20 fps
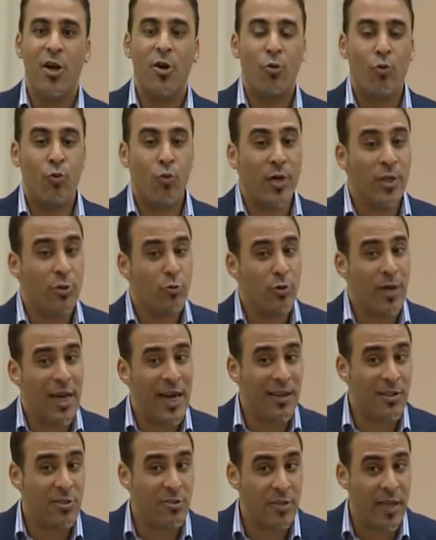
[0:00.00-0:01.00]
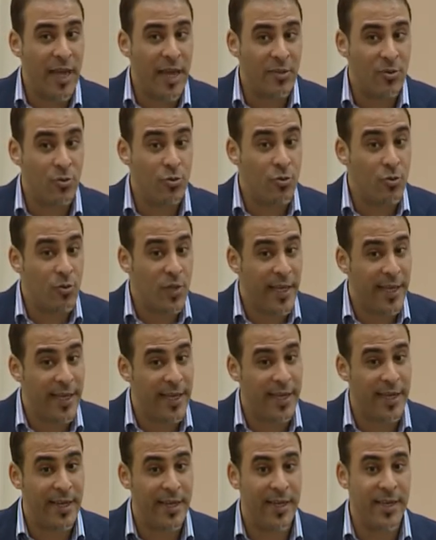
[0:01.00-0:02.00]
What we are trying to do
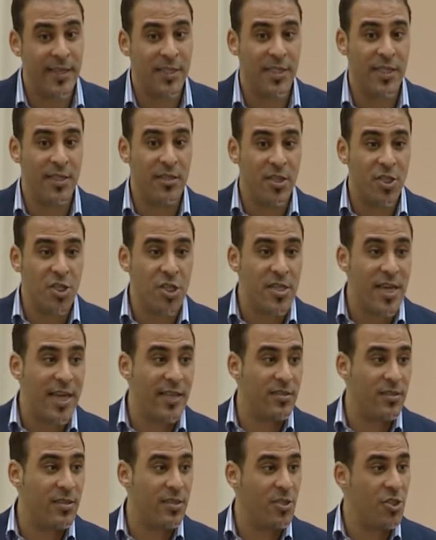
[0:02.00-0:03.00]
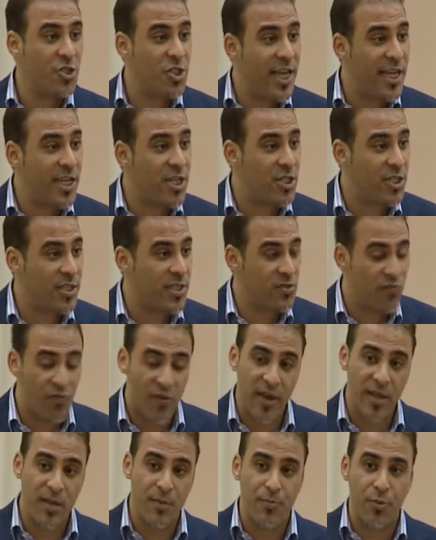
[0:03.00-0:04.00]
here is initiate changes,
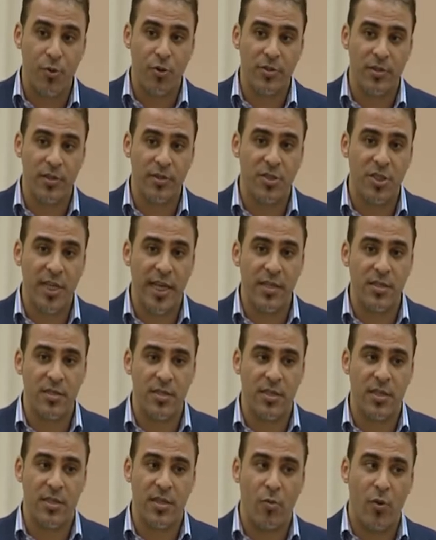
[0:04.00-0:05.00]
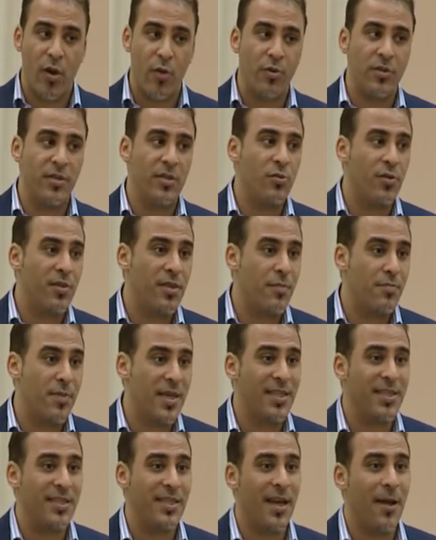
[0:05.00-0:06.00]
very important changes, in the way we deal with the
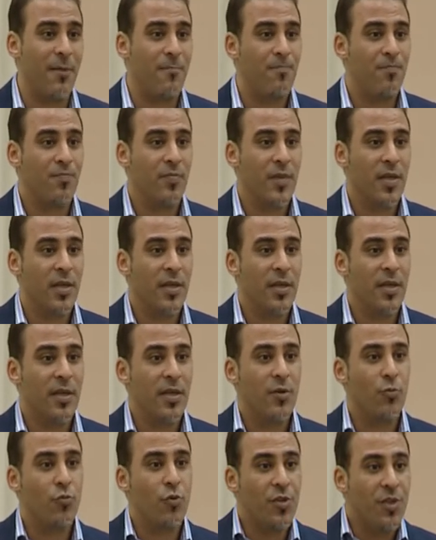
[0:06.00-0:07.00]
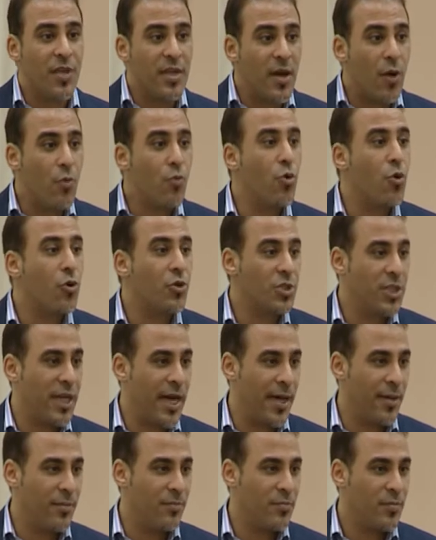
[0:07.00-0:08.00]
media within a
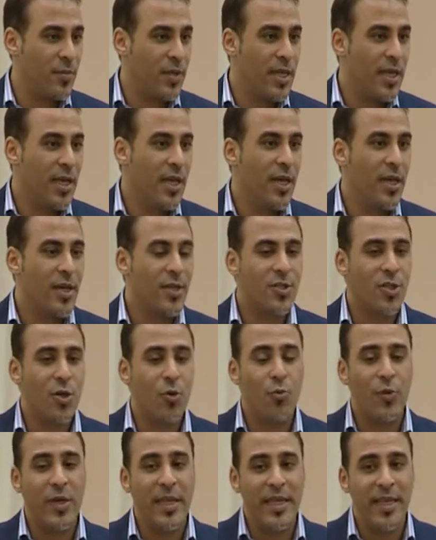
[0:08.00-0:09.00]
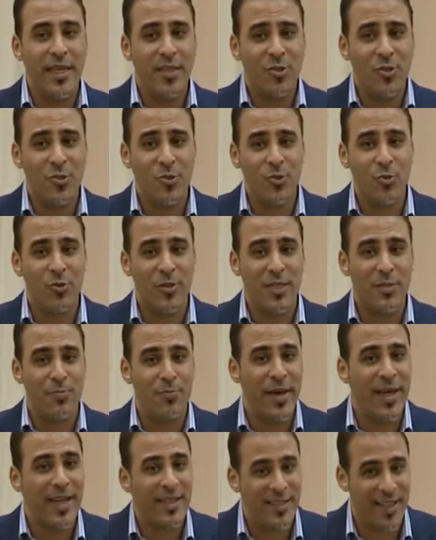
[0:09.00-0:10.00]
wartime. So we need you to
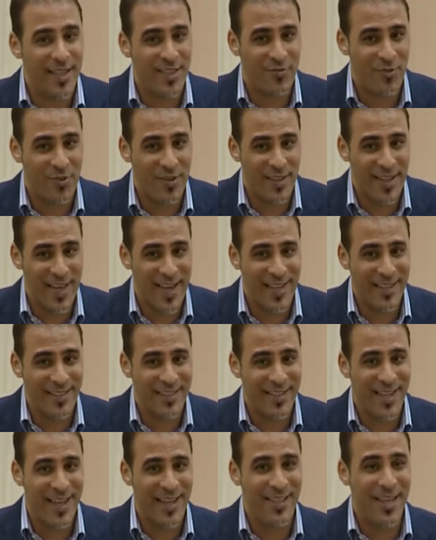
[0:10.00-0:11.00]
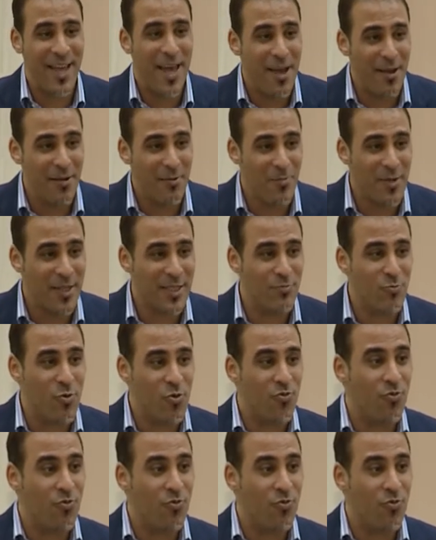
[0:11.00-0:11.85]
respect us for that and help us move